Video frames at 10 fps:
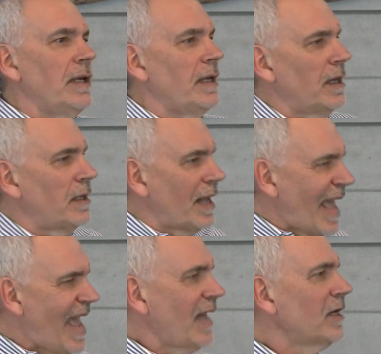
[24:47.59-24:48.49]
in
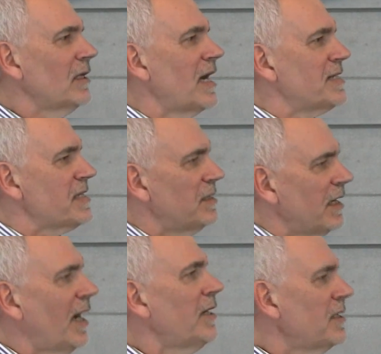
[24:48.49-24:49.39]
analyzing
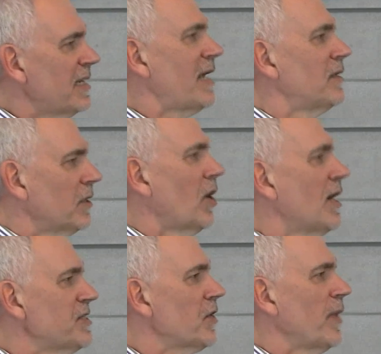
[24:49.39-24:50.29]
the unintended
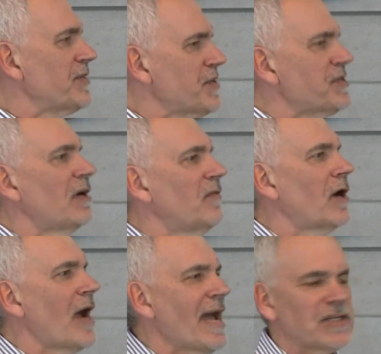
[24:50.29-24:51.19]
consequences of
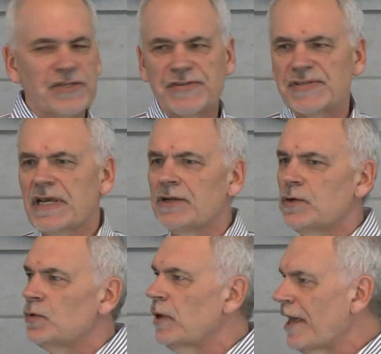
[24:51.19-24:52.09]
our actions and
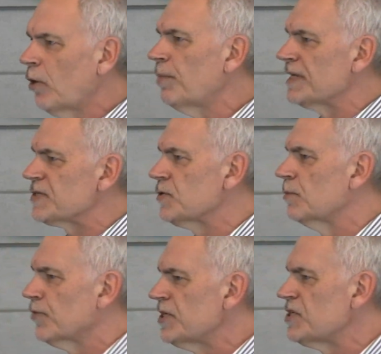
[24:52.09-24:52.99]
who help us to
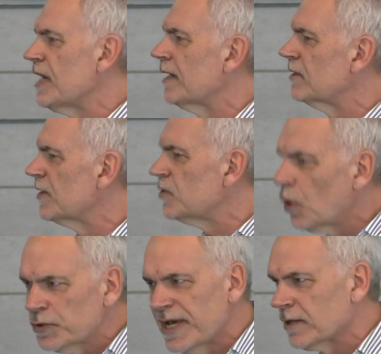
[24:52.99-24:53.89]
appreciate that
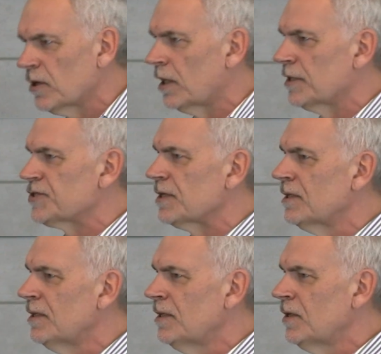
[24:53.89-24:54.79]
no technology,
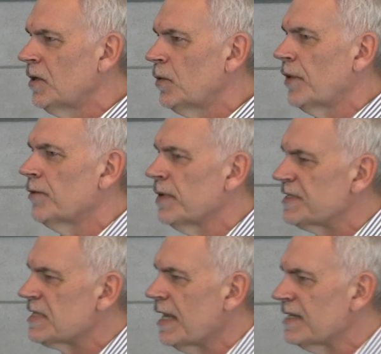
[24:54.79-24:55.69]
whether
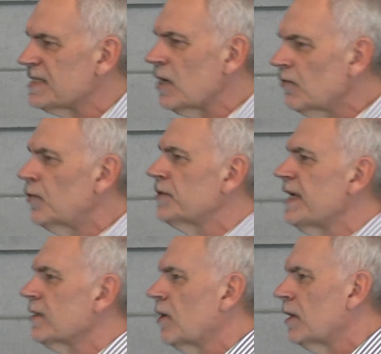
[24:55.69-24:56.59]
it's a cell phone
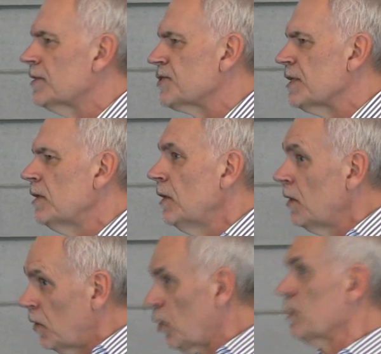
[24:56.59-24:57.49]
technology
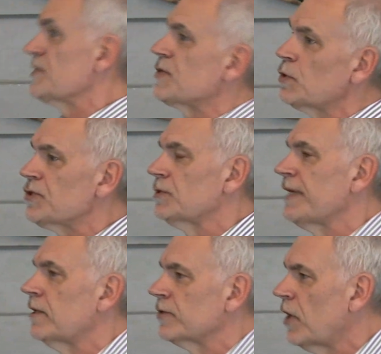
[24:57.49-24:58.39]
or a social
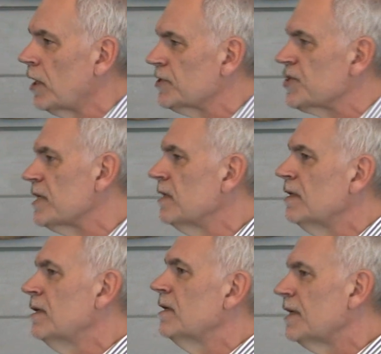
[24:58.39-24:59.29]
technology,
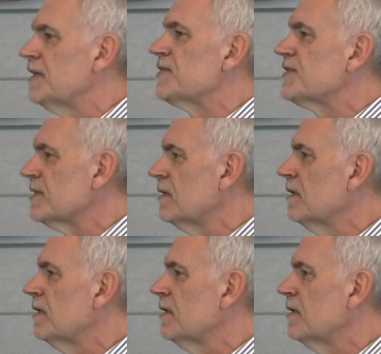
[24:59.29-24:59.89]
is